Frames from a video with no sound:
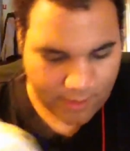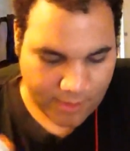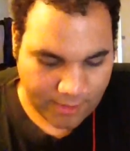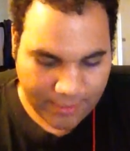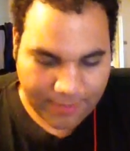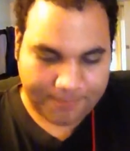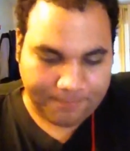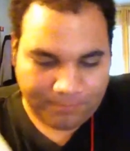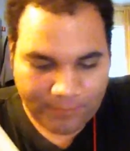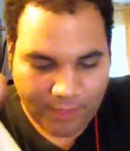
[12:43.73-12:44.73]
Anyway,
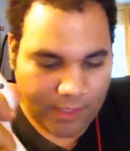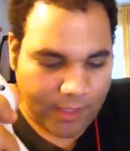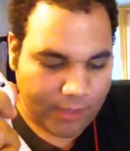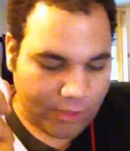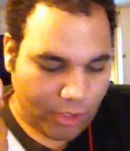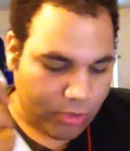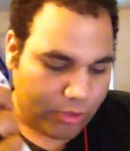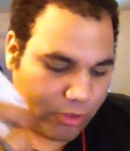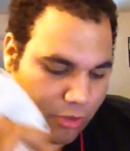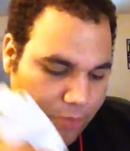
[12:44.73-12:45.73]

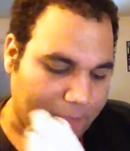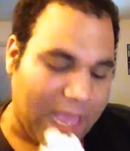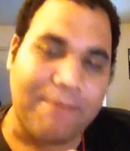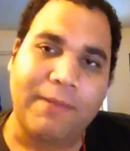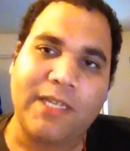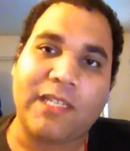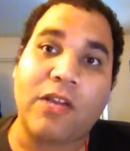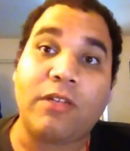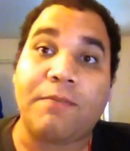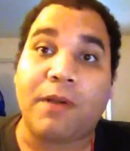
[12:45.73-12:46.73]
those are going back because
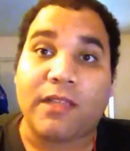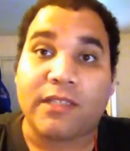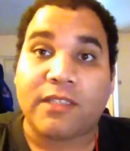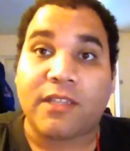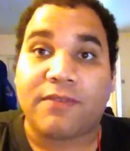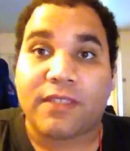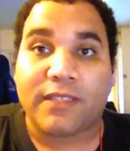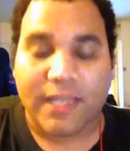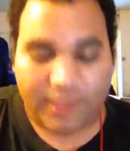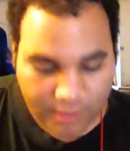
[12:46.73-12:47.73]
I only bought this stuff to
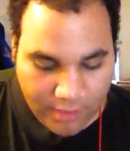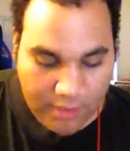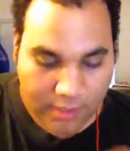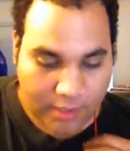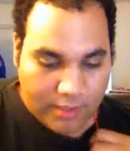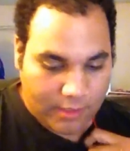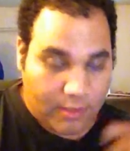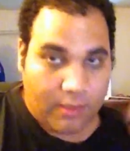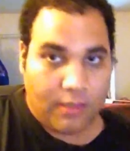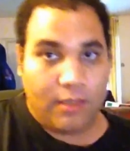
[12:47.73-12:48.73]
test the
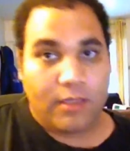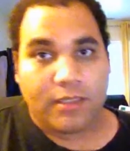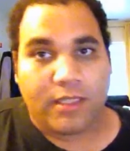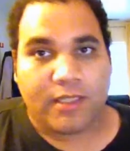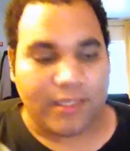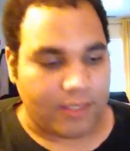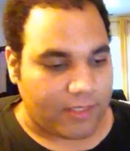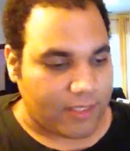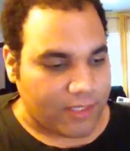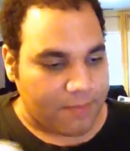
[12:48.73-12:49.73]

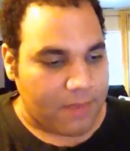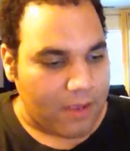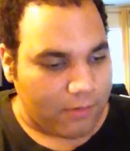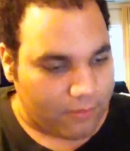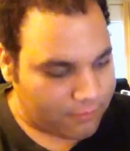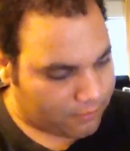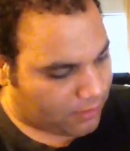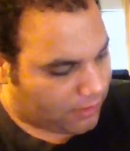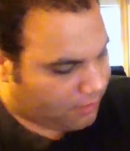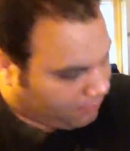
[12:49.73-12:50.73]
system out.
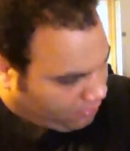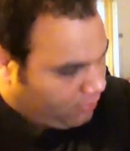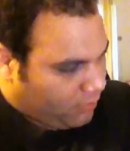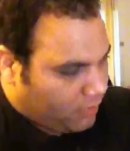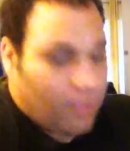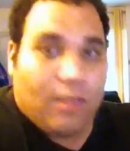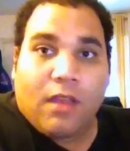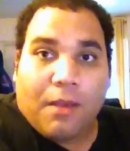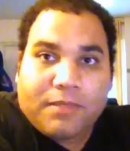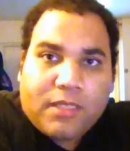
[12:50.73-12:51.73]
Oh,
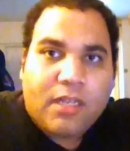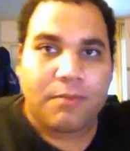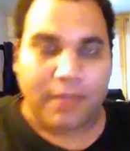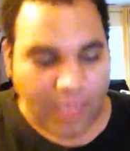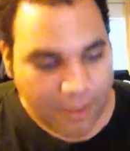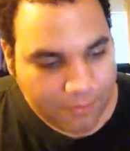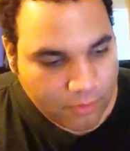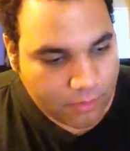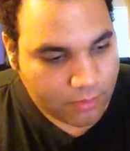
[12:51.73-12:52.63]
I'm stuck on my cable.